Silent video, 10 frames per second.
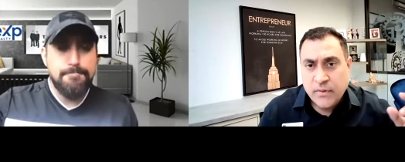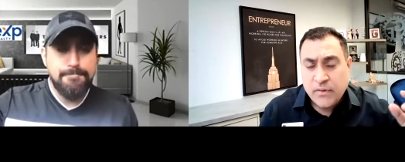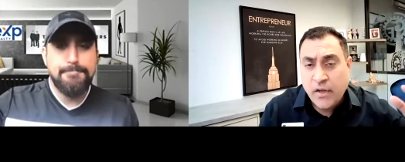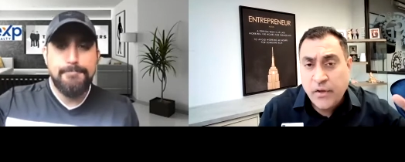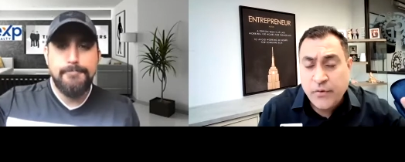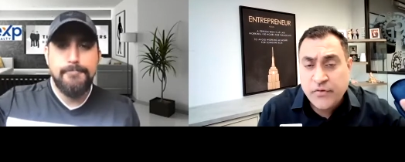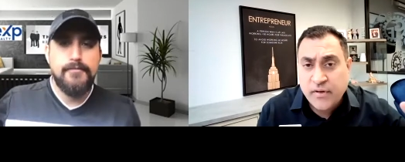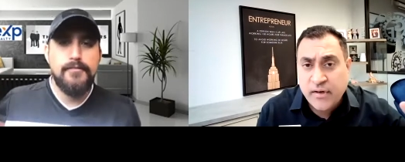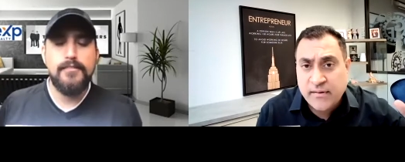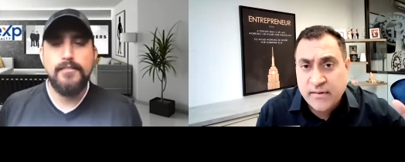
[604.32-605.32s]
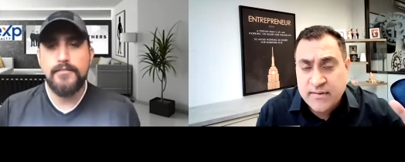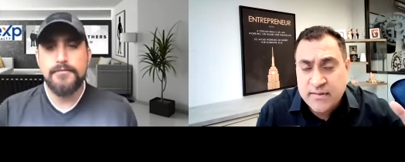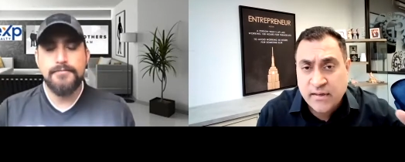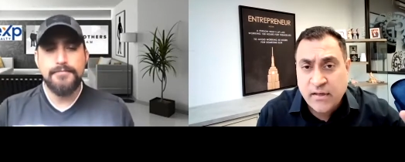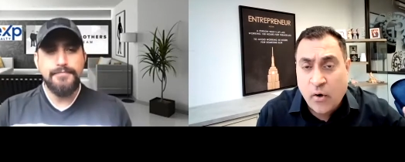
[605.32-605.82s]
Speaker 1: Now, Houston is
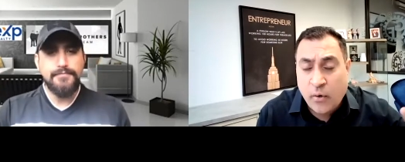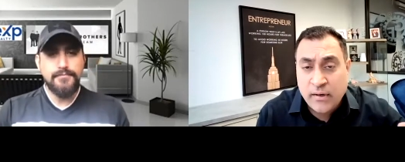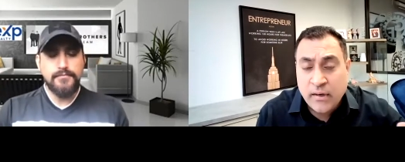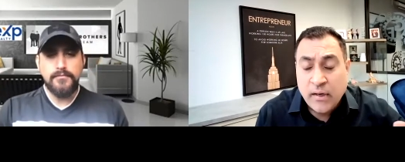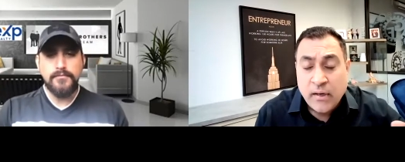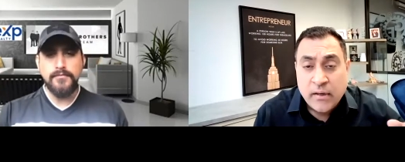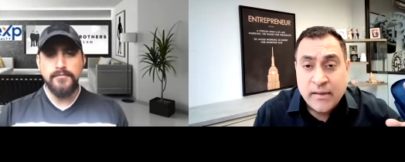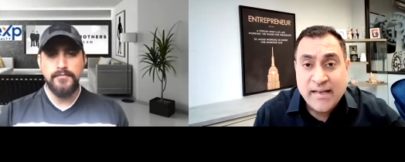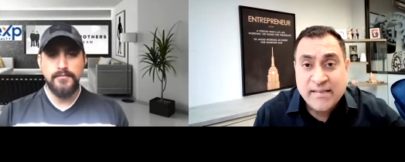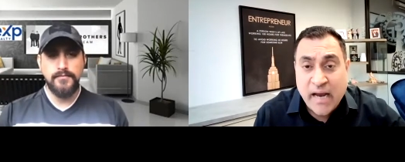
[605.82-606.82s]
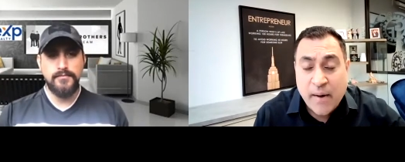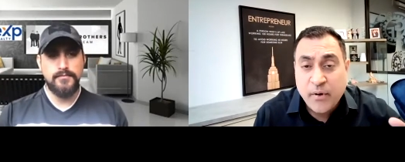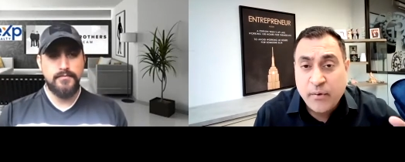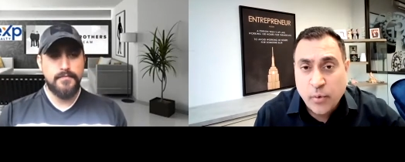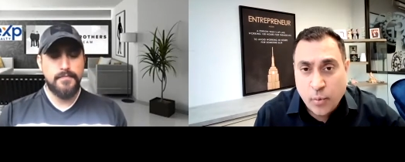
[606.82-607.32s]
considered the oil gas
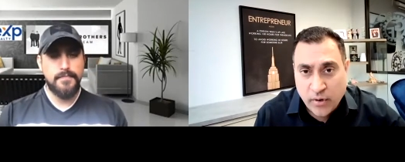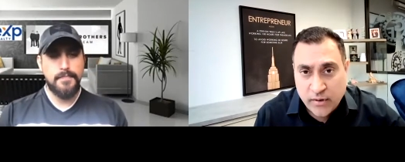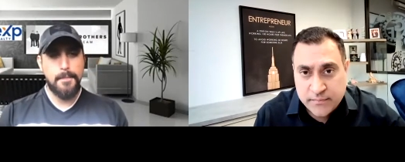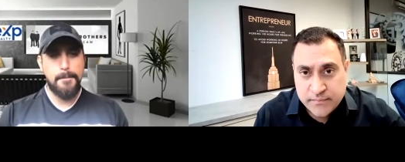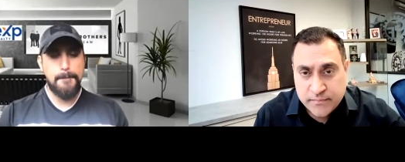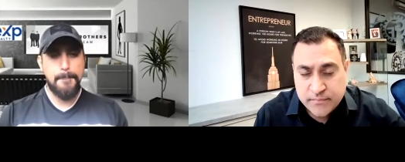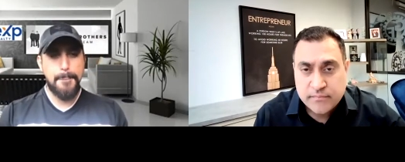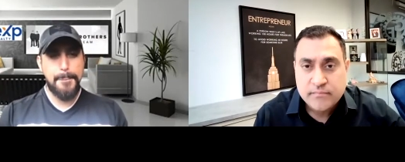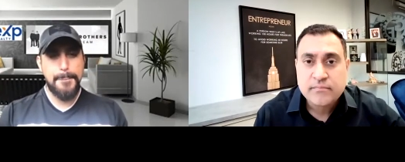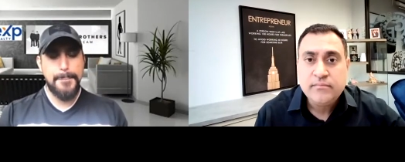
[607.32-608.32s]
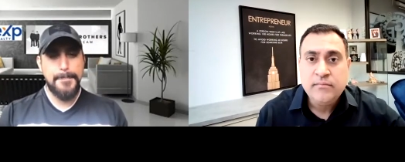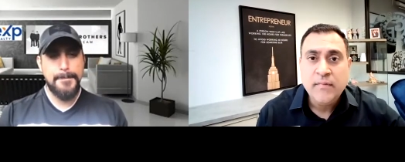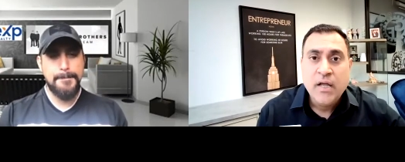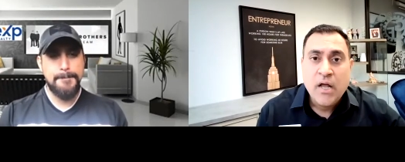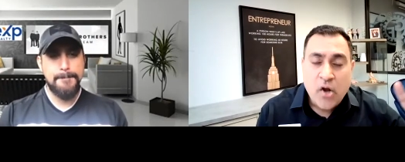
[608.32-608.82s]
capital of the world.
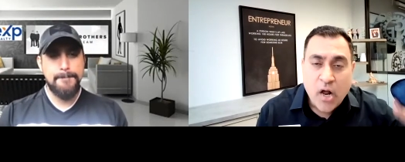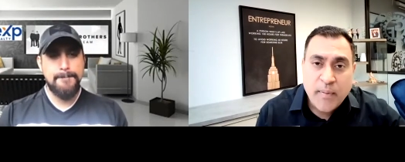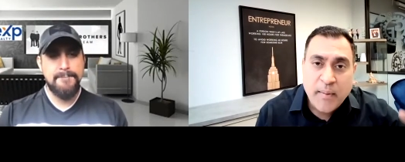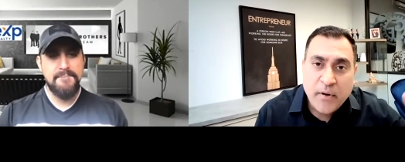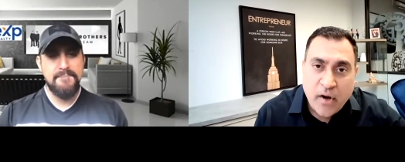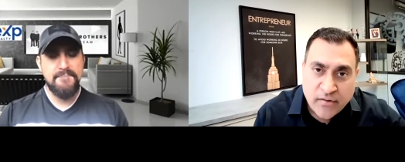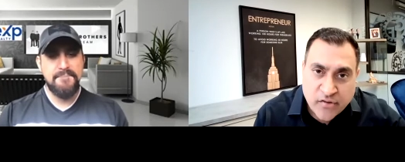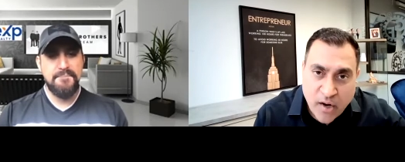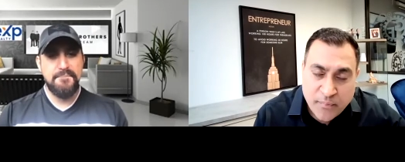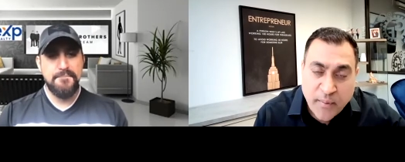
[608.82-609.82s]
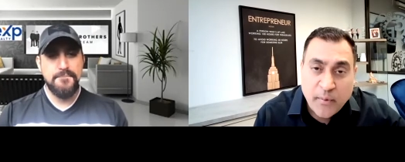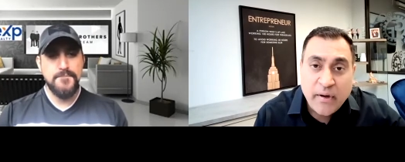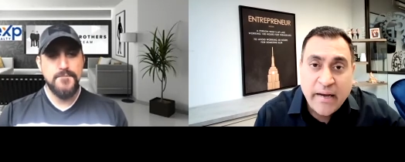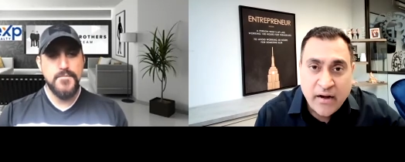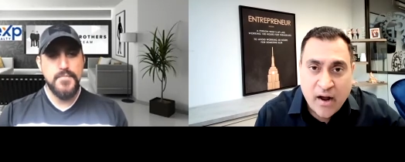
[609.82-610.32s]
A lot of people lost jobs, people were
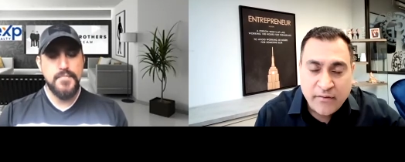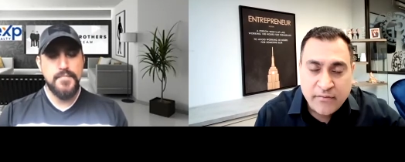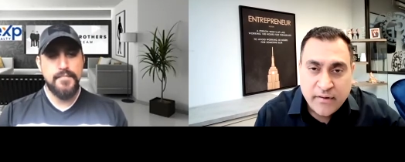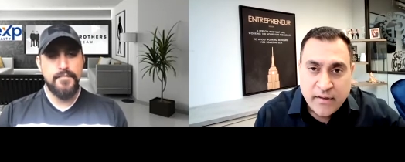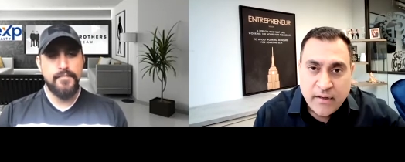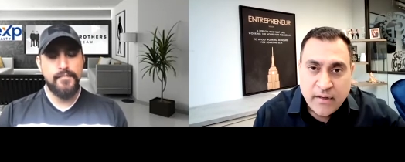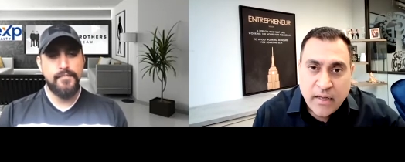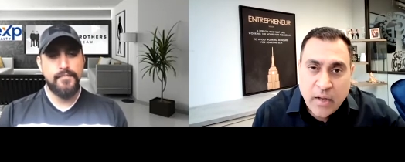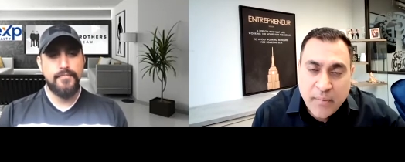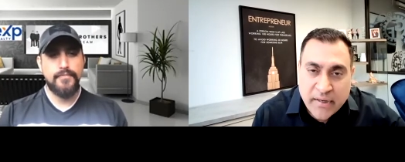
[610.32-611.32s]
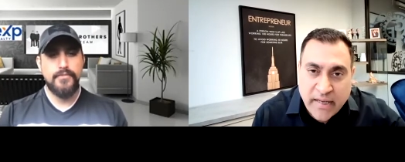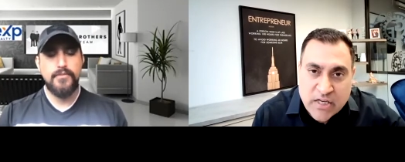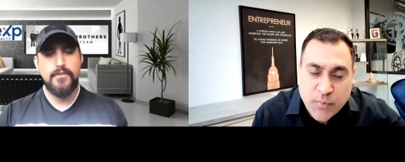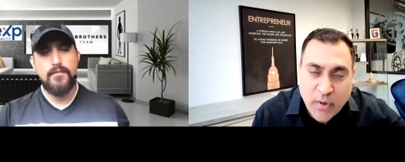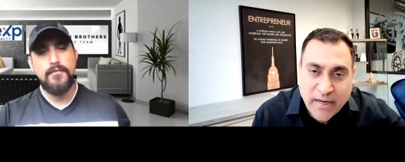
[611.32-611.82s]
laid off. But
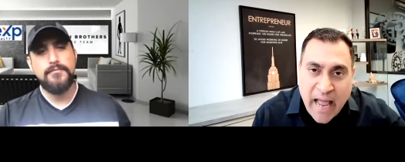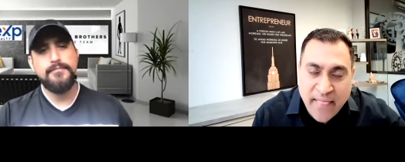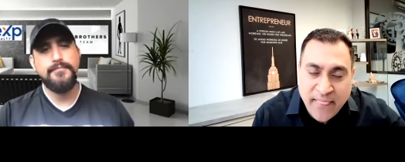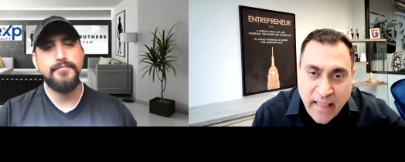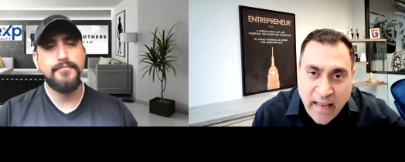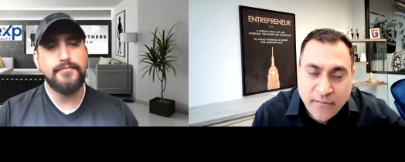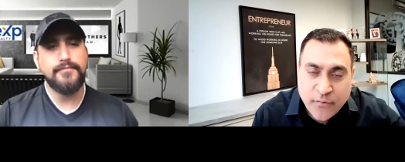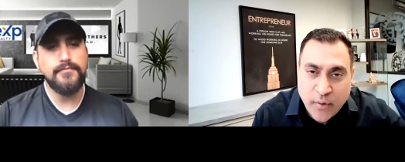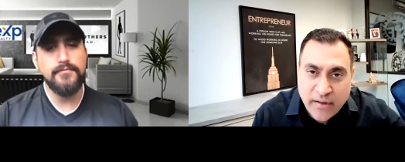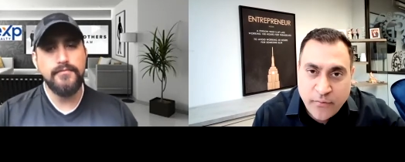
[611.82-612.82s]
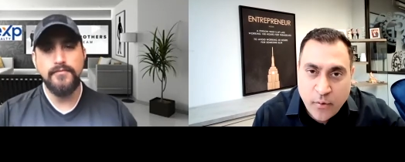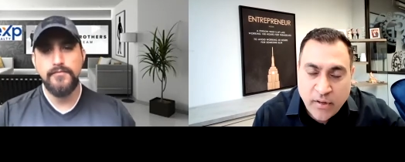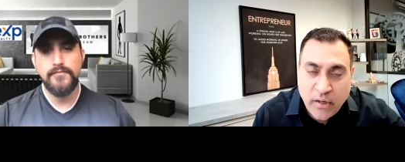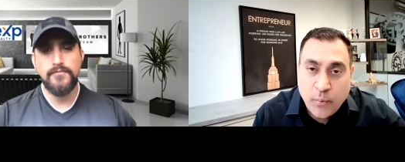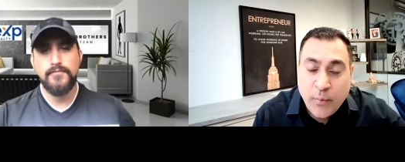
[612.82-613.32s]
guess what? At the end of twenty
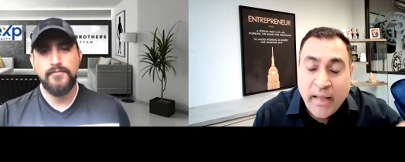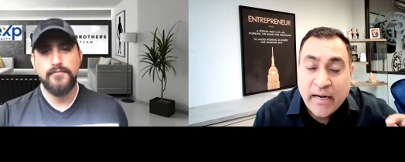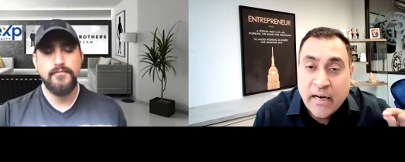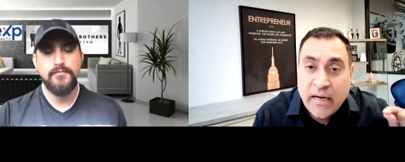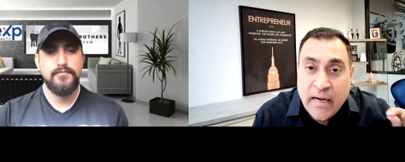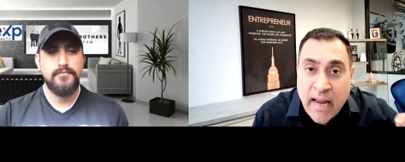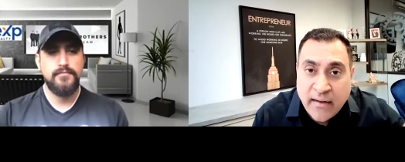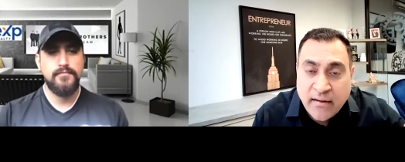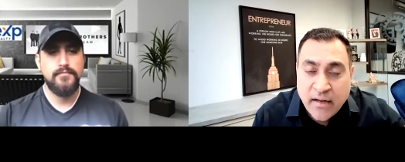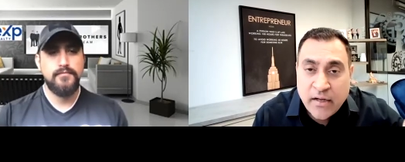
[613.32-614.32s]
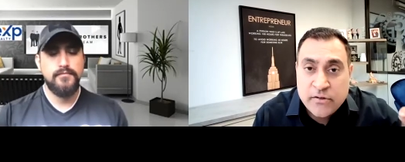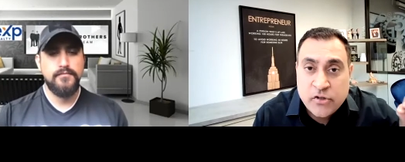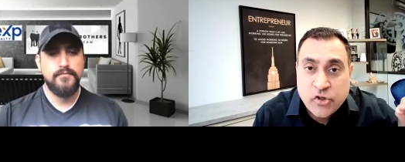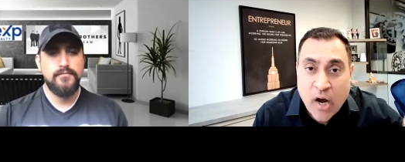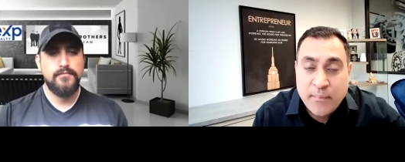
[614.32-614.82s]
fourteen, we had net
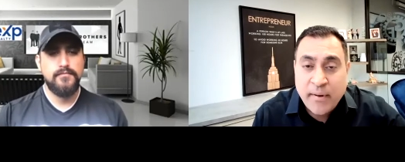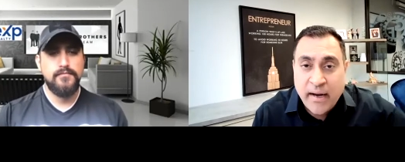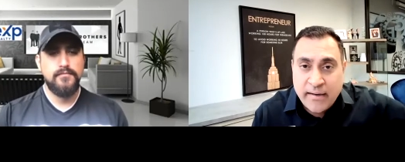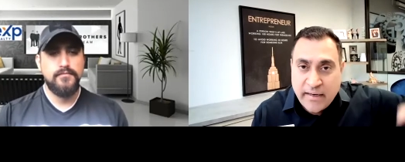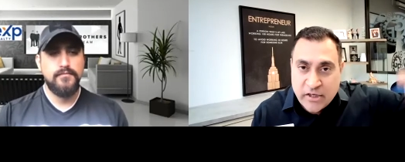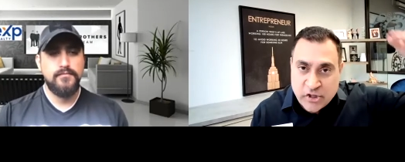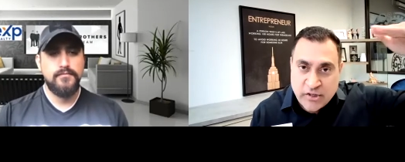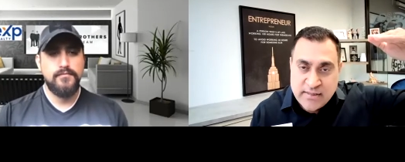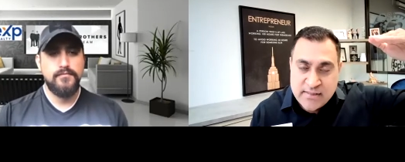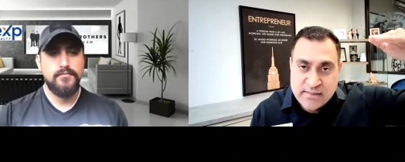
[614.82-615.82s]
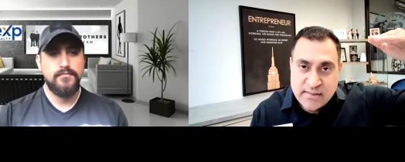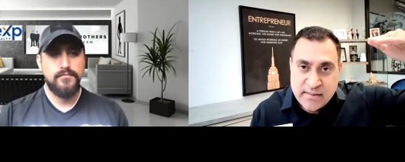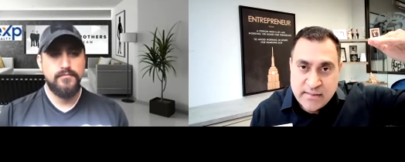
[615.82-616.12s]
job additions